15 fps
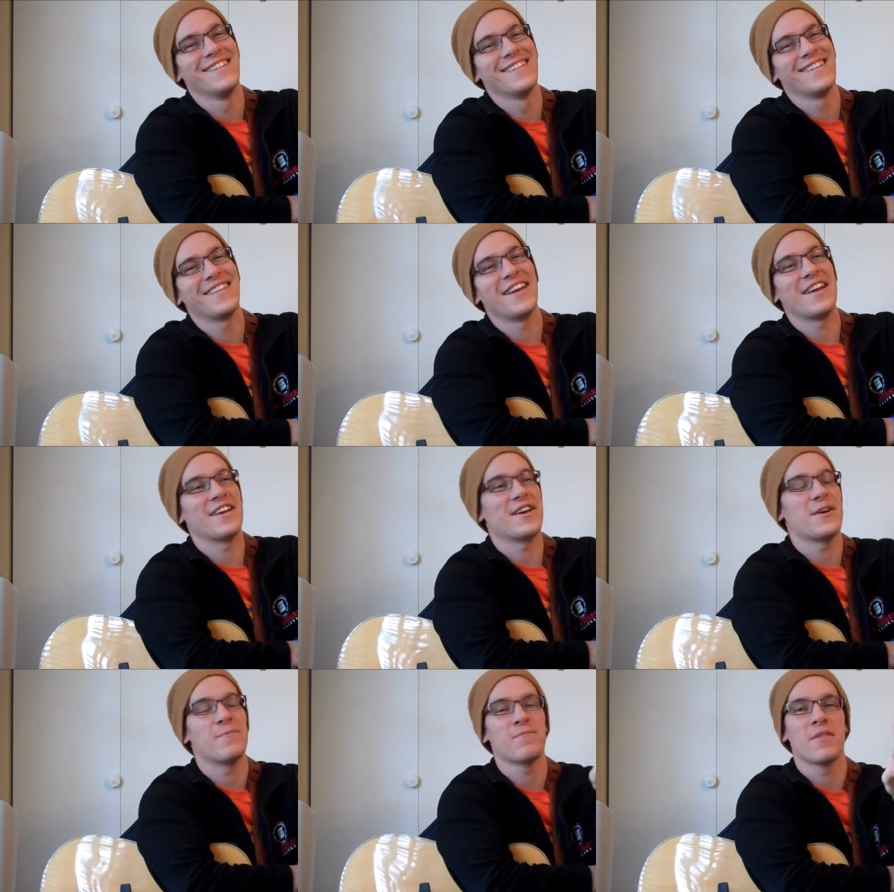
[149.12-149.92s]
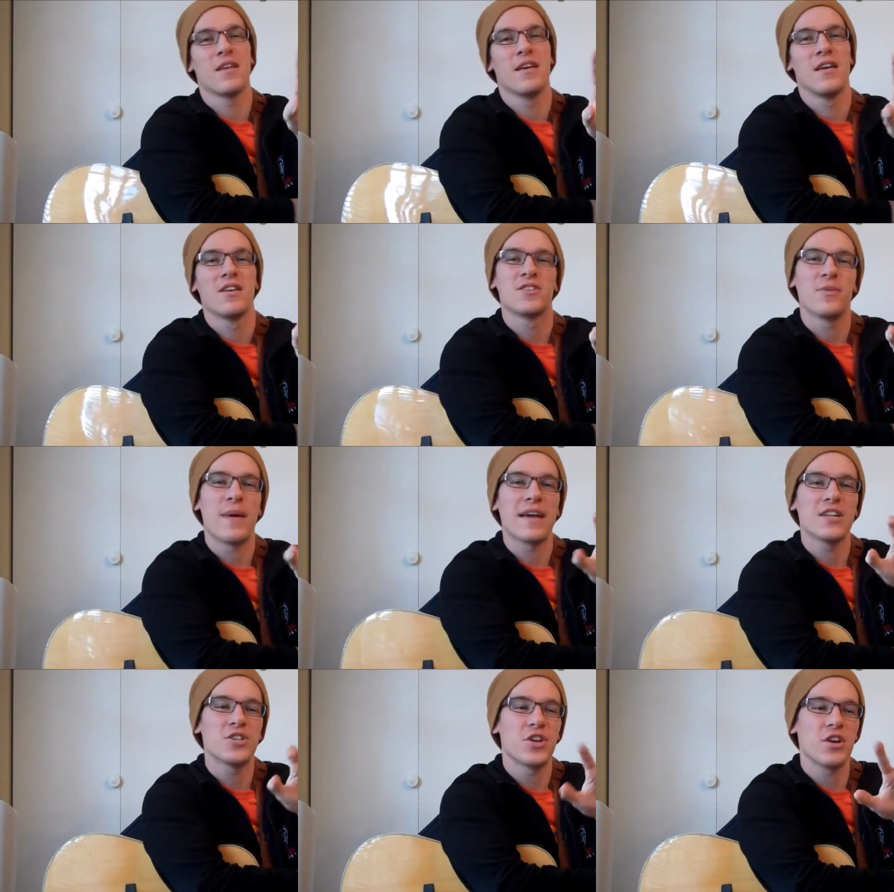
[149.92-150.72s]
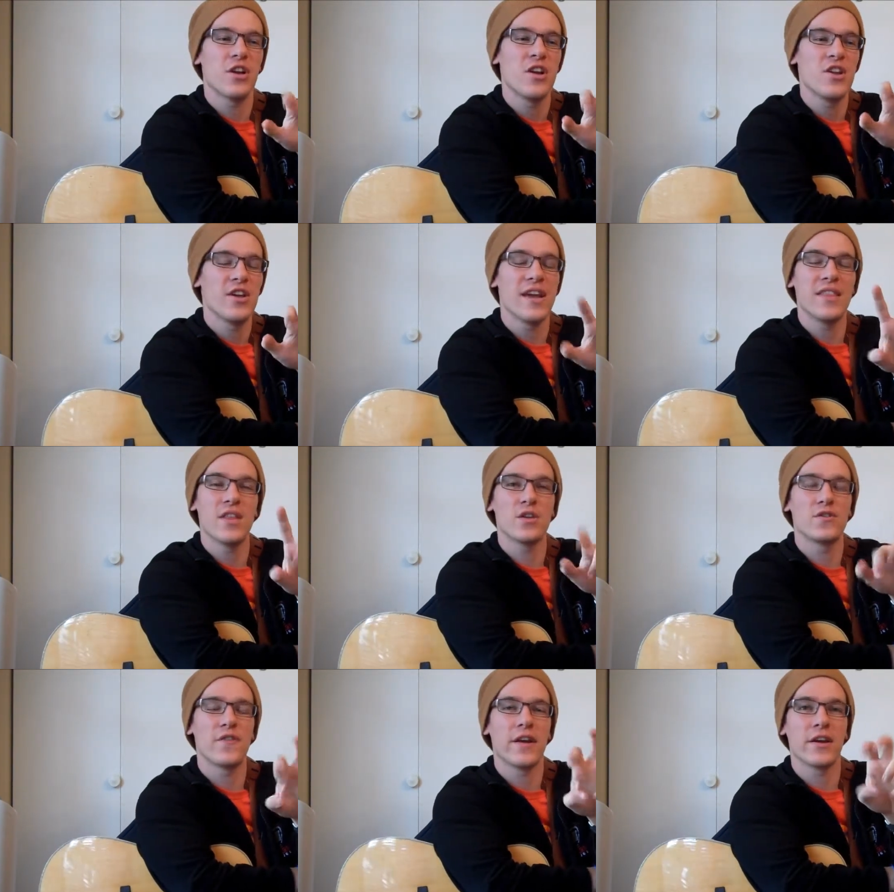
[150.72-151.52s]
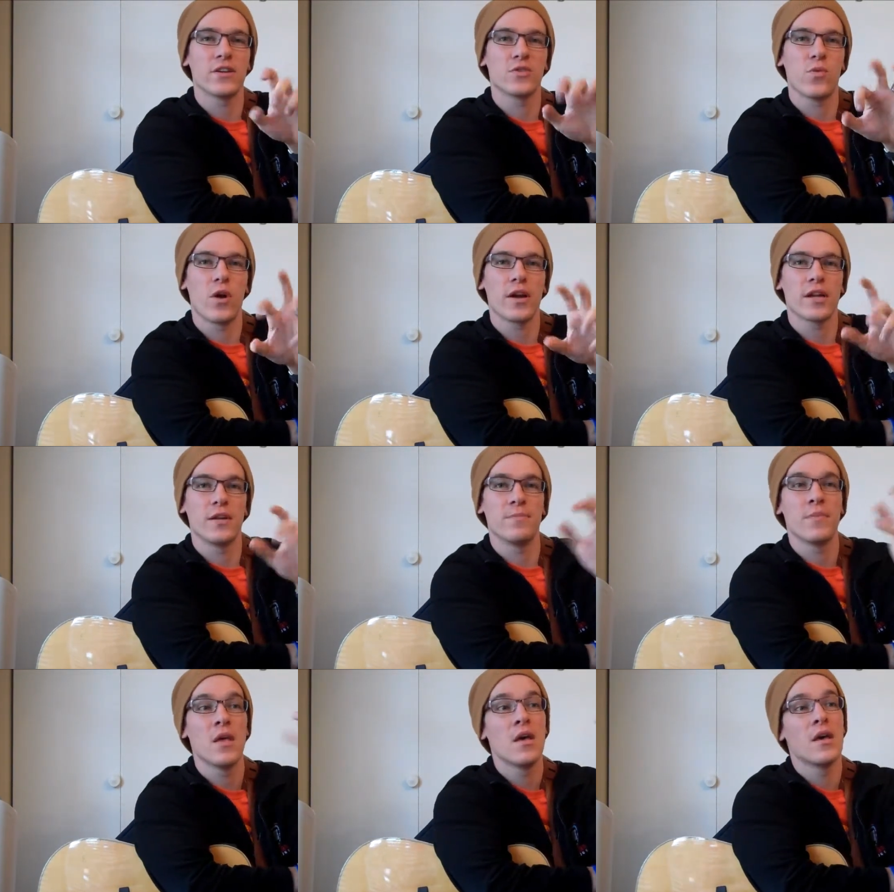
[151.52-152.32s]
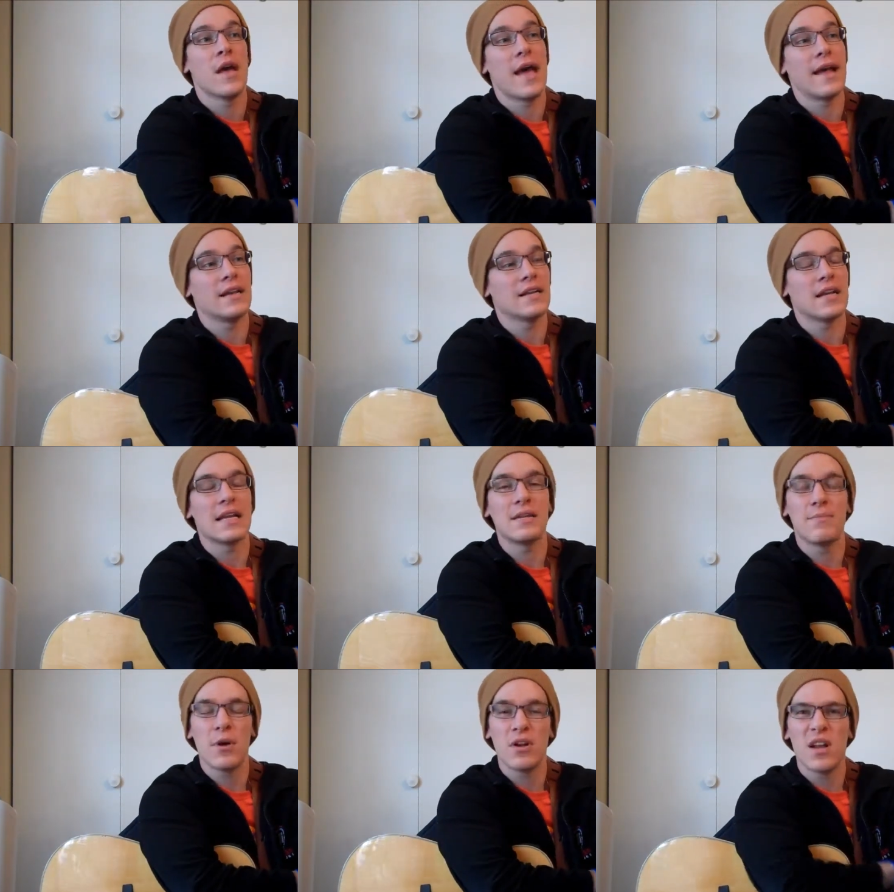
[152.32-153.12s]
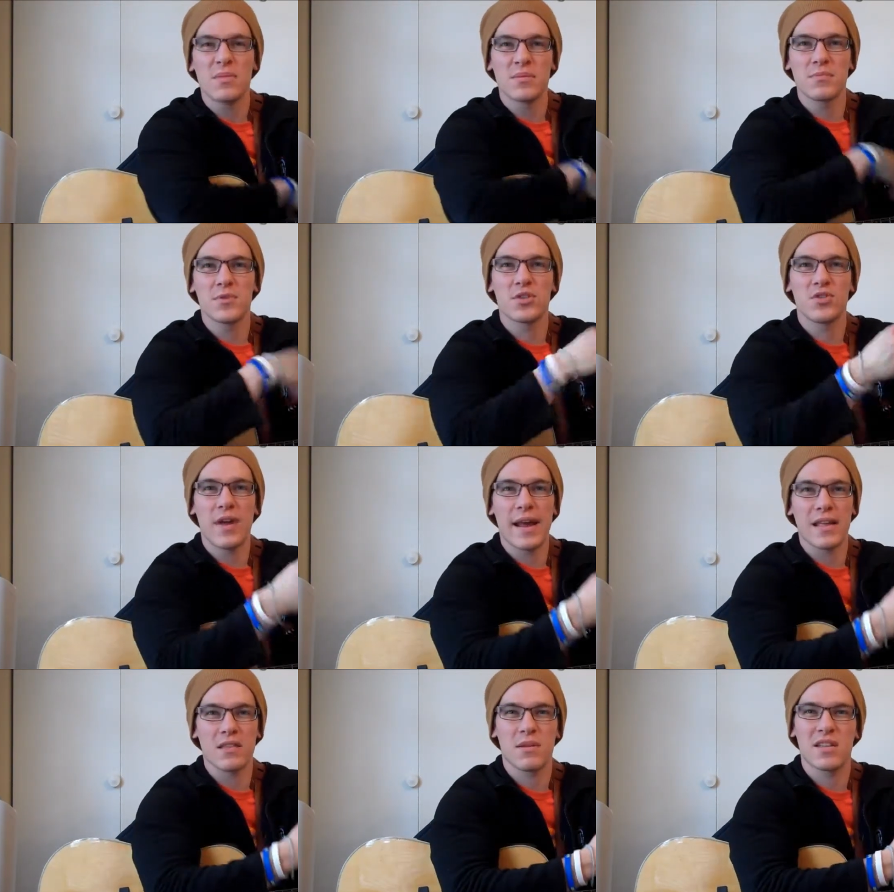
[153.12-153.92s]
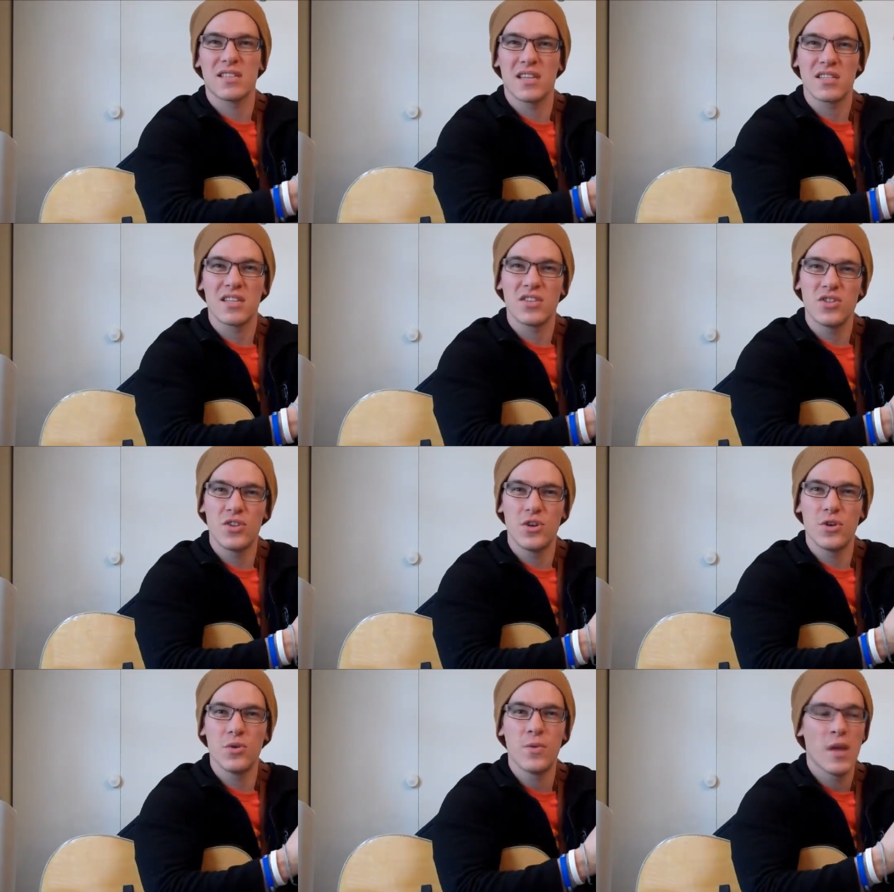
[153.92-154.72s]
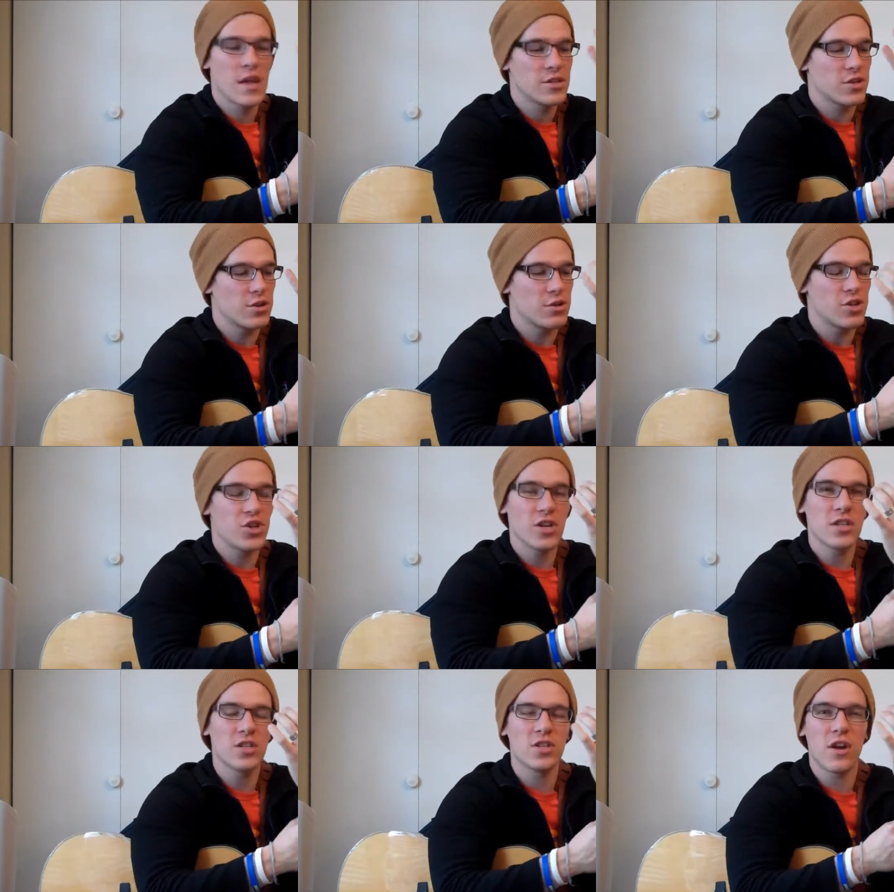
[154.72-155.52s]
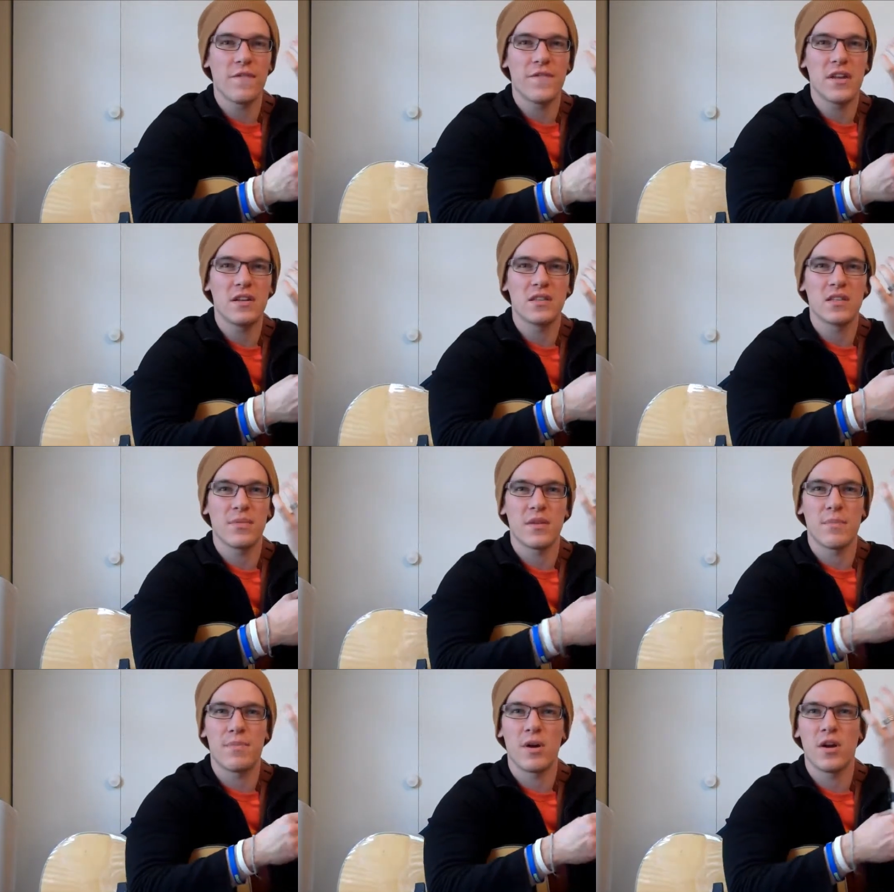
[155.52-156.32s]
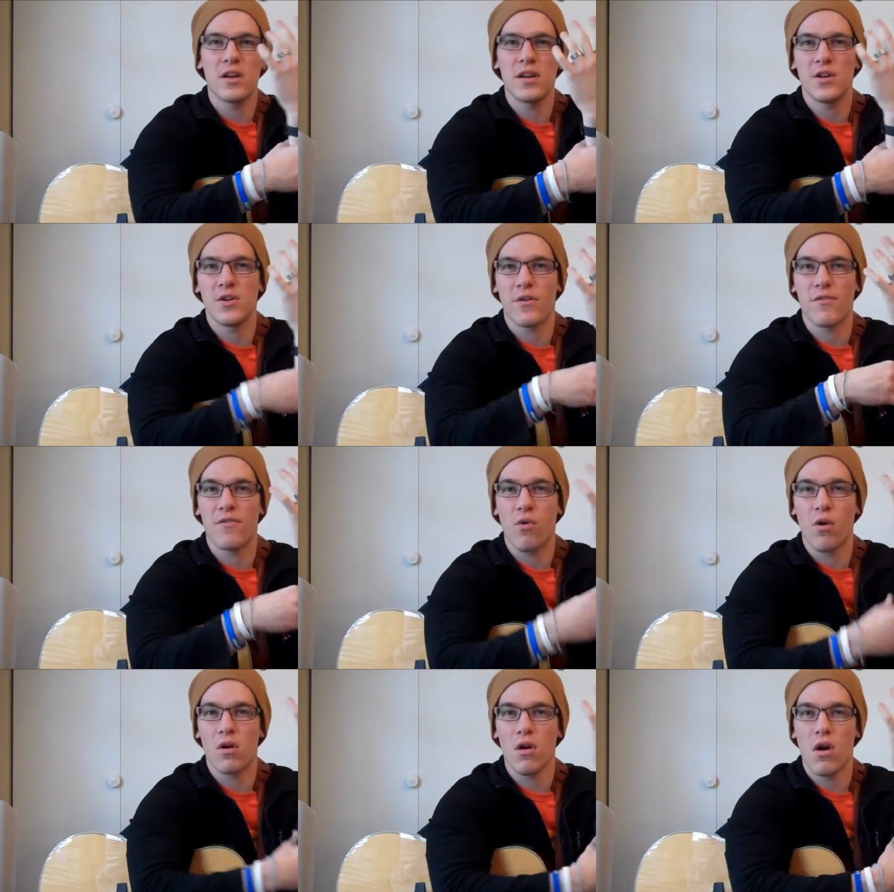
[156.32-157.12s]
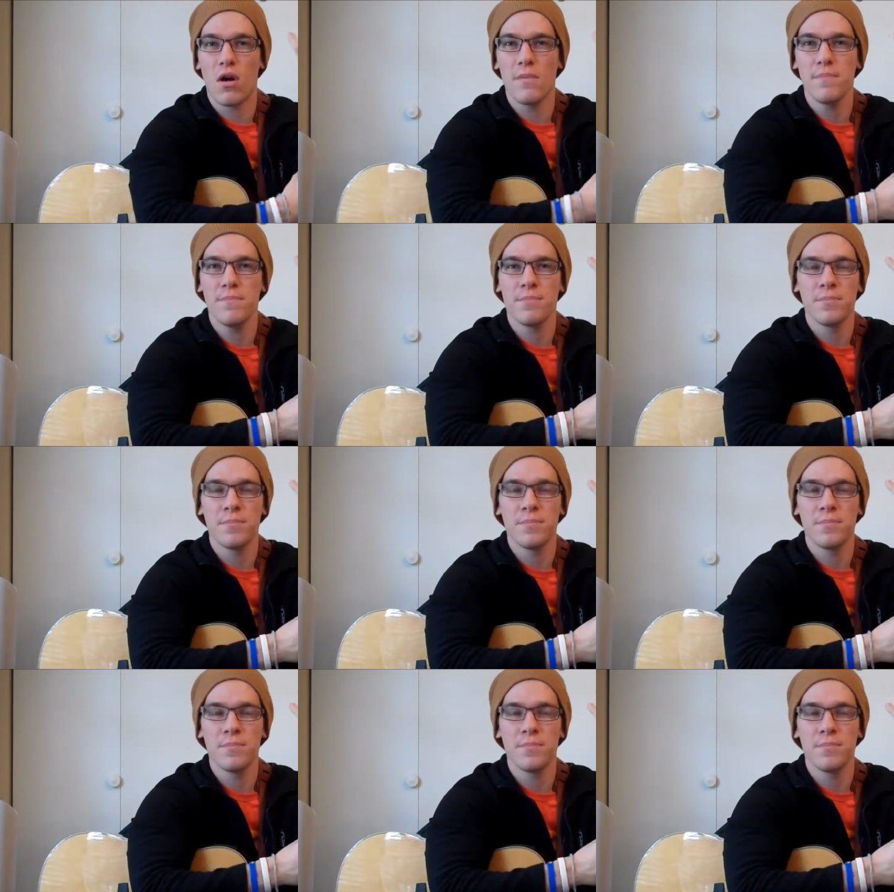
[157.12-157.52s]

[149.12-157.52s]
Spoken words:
There you go. So making sure you're getting those fingers, working them, and building up some strength, because this is new, so you should start feeling some of the burn in your forearm,